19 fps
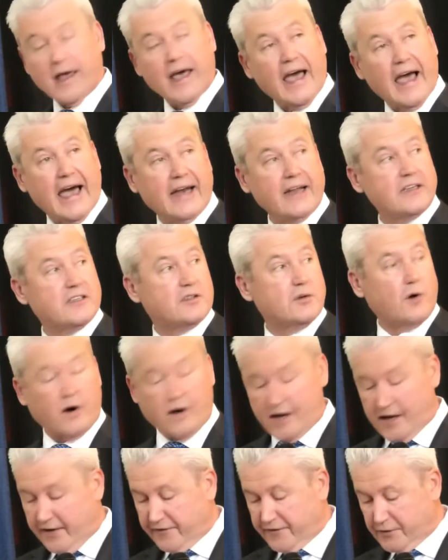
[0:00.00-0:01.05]
Adding to our
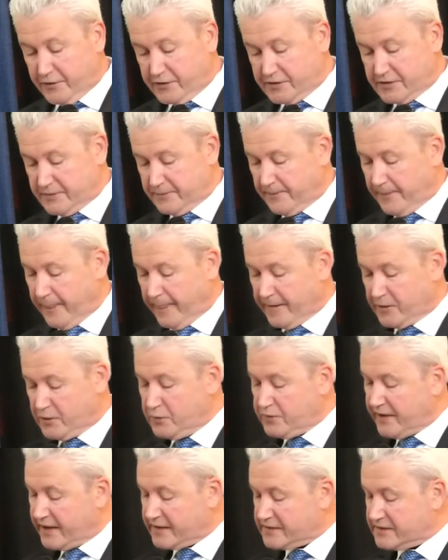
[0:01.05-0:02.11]
efforts, in
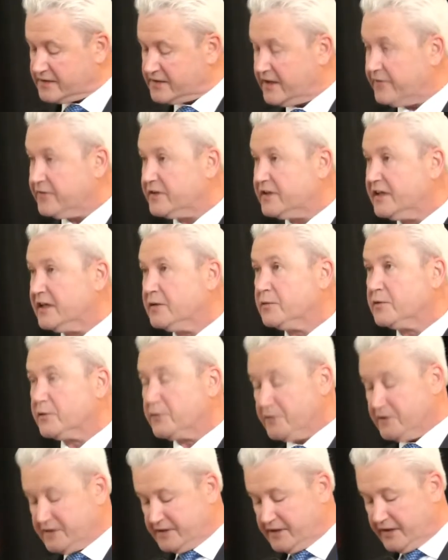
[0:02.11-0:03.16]
two thousand seventeen, we
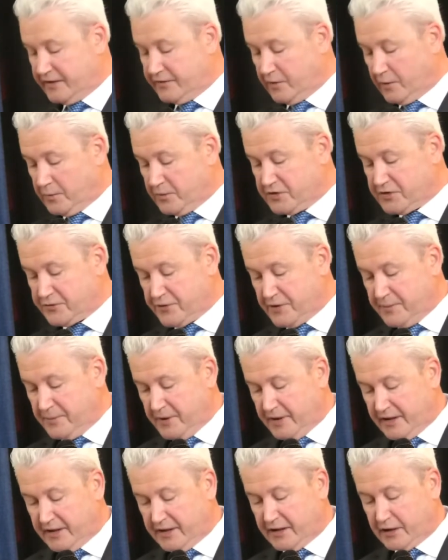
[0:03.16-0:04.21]
received almost three
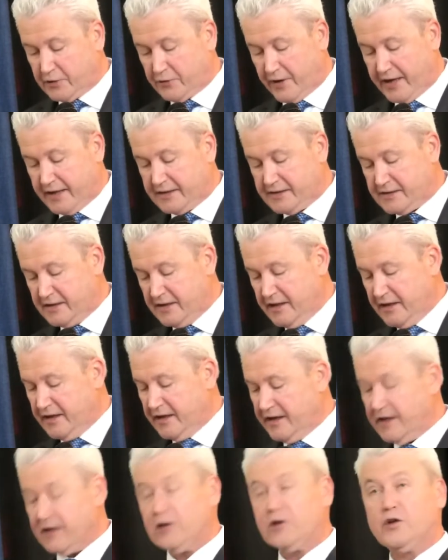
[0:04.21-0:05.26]
million dollars in grants,
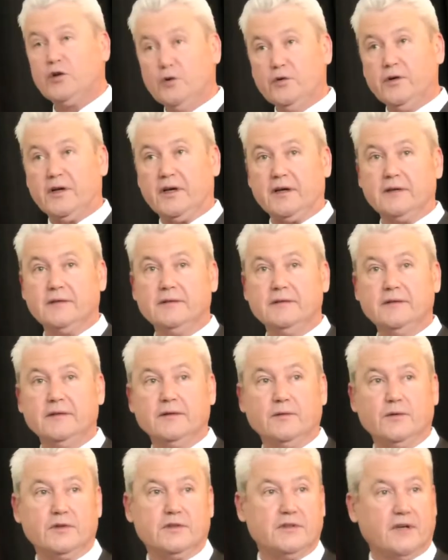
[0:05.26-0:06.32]
including,
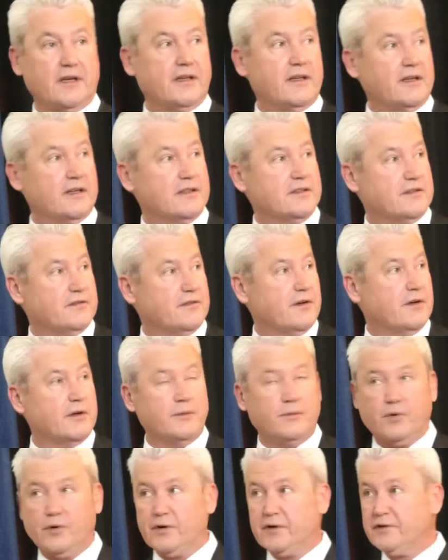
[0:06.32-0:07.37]
which I think is very
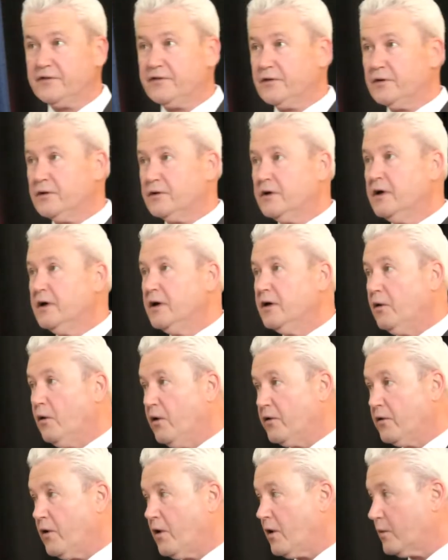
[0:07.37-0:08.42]
important for
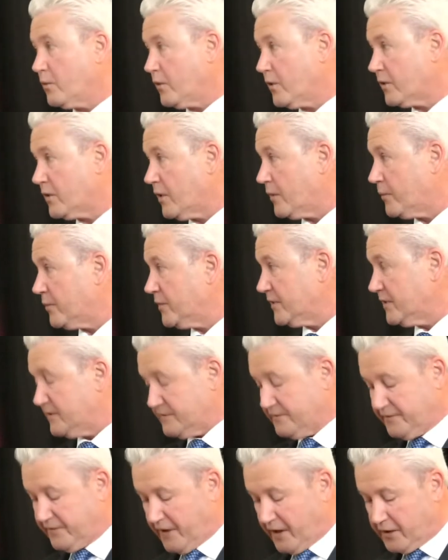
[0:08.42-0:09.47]
all the hard work our
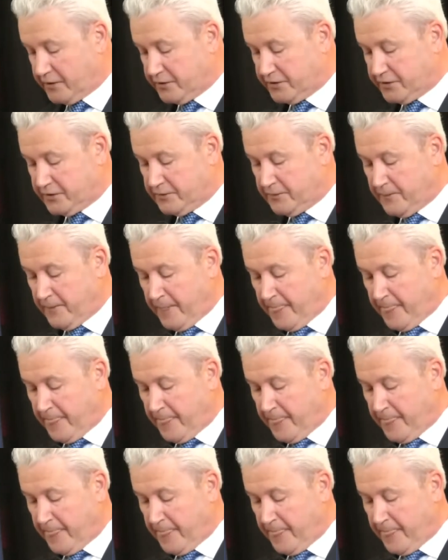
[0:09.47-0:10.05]
police and fire did,